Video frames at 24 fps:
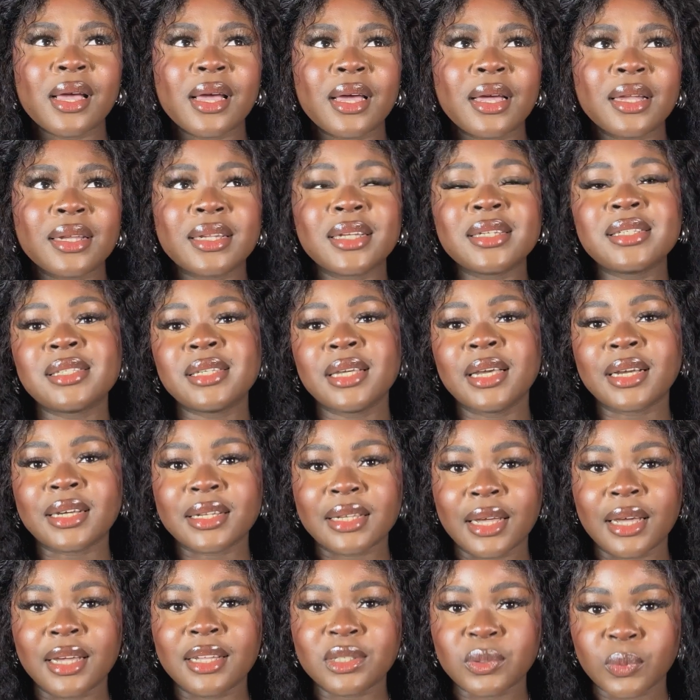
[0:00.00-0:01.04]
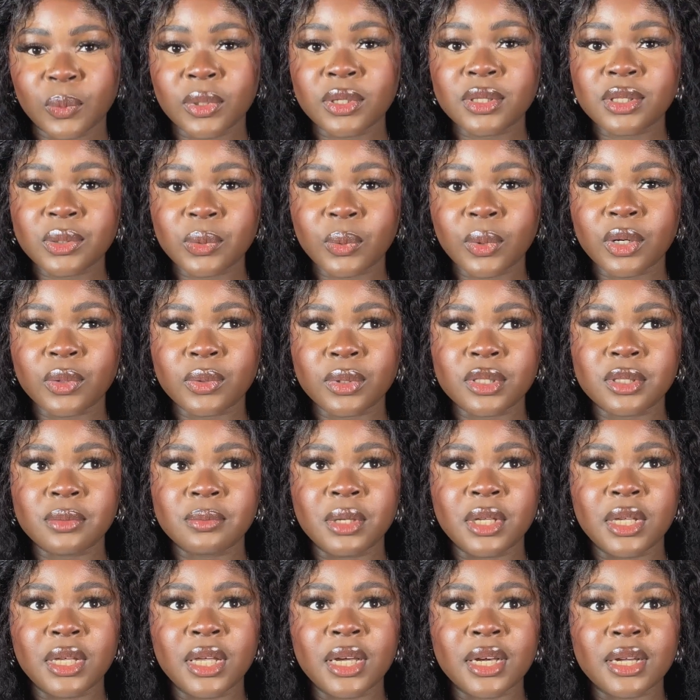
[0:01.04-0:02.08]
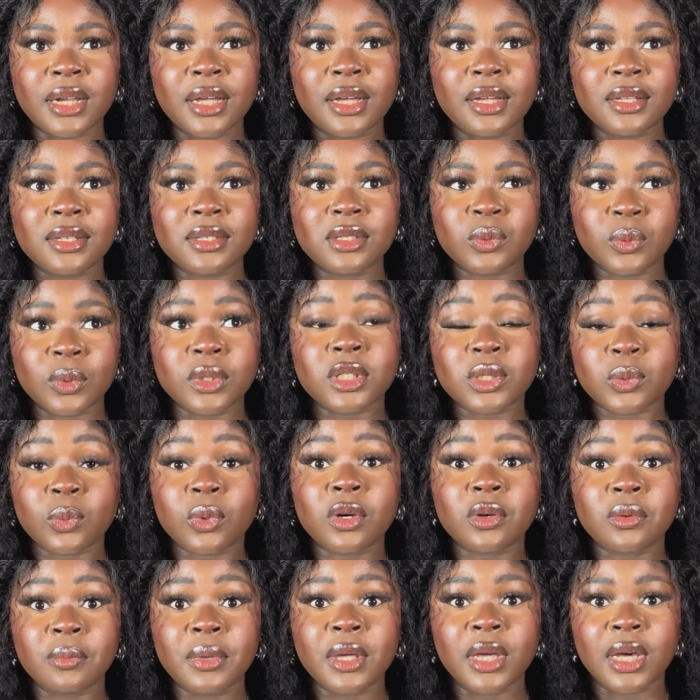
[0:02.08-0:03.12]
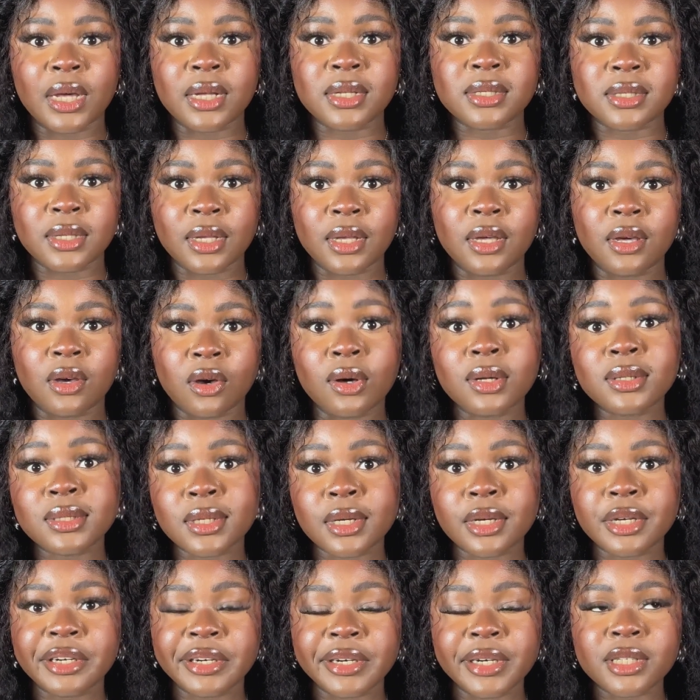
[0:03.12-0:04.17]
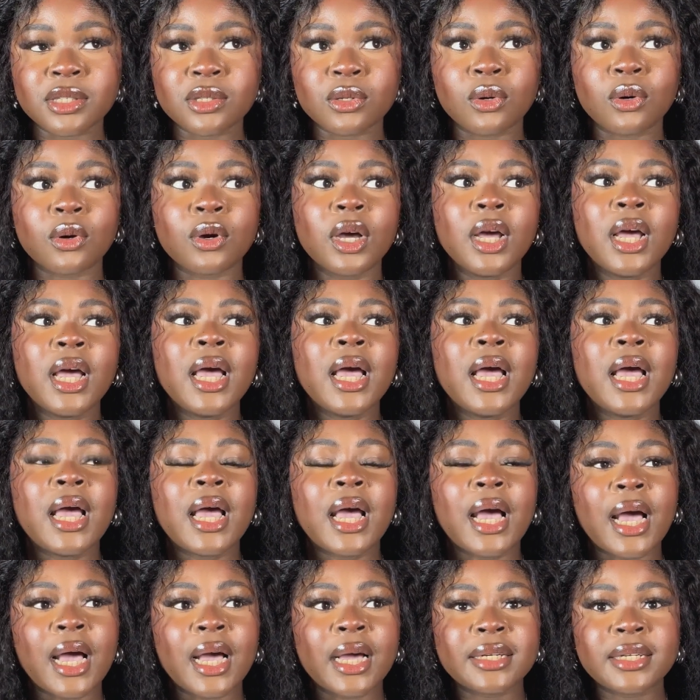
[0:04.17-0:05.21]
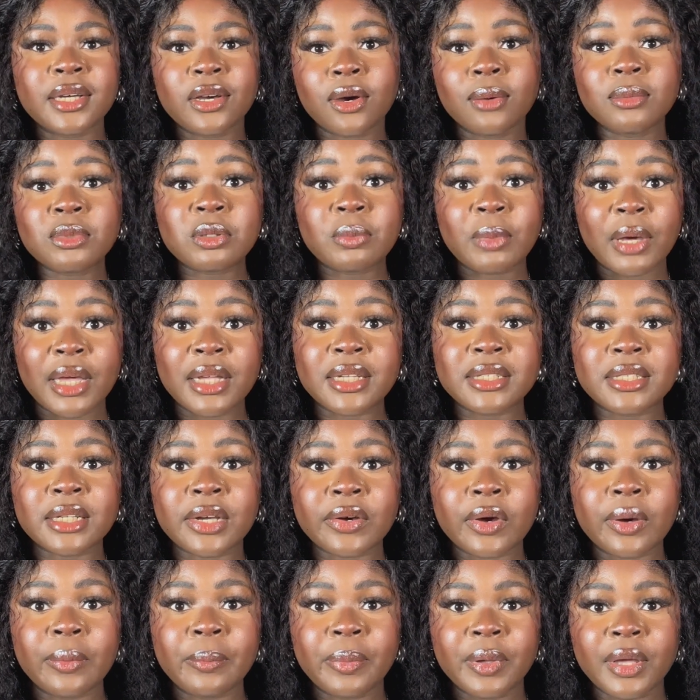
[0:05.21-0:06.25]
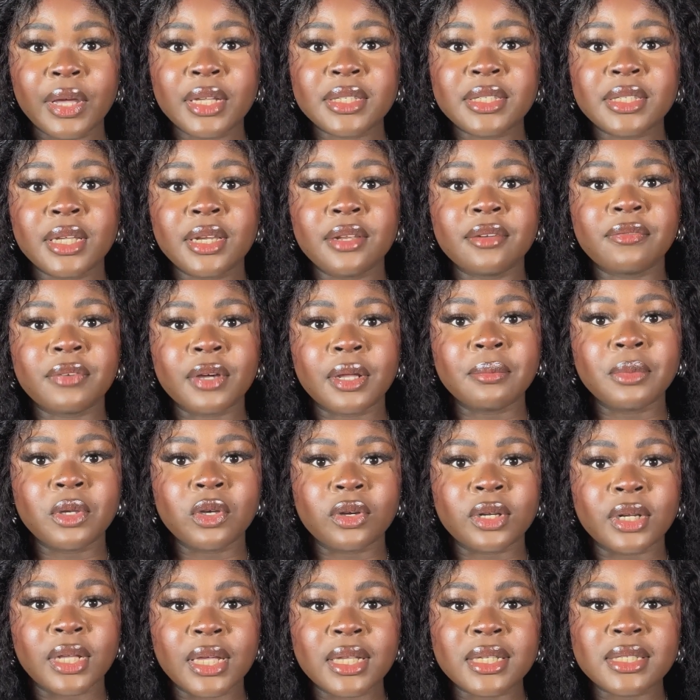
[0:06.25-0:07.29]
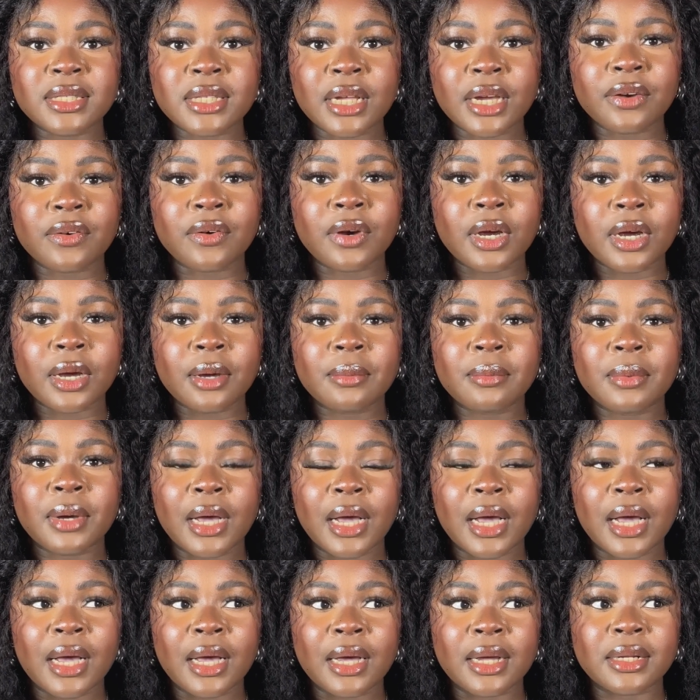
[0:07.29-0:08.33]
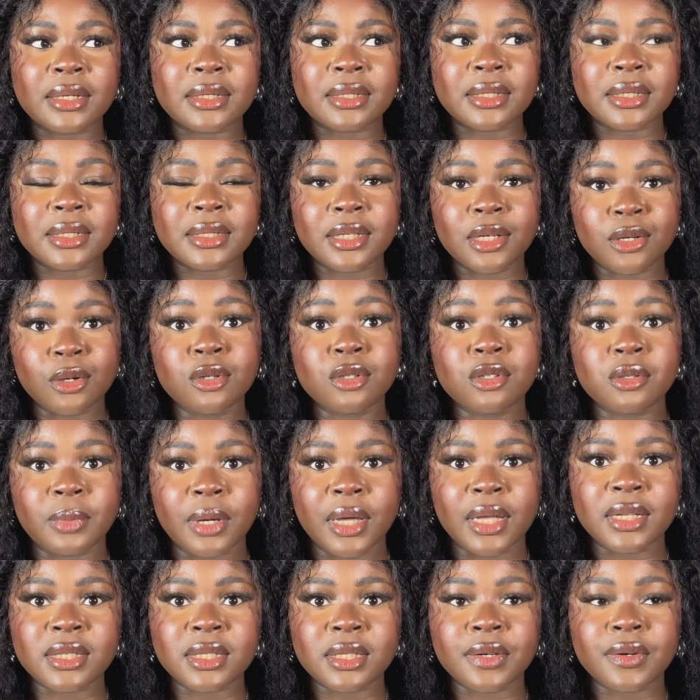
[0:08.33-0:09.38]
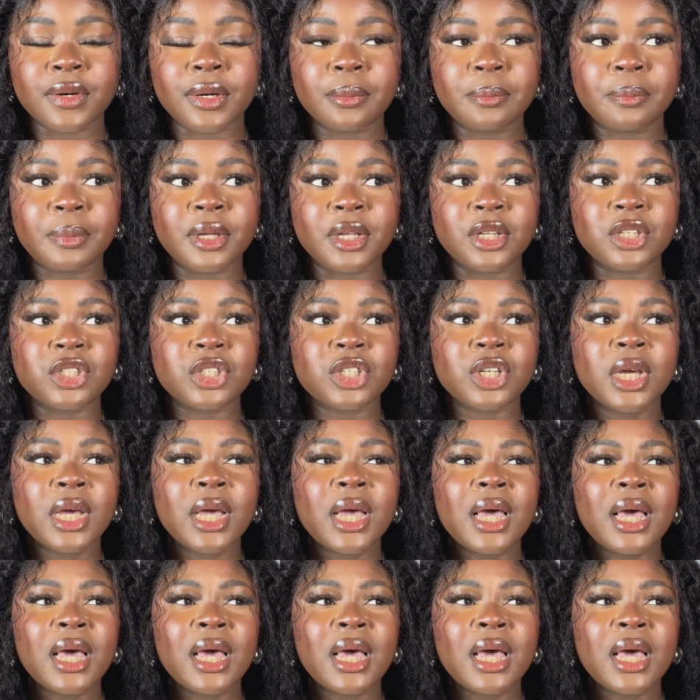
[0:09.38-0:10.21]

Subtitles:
Let's say a client wants to work with me. A client wants to work with me as a content creator, and they come to my Instagram page, say they find me on Instagram, and they go to my Instagram page.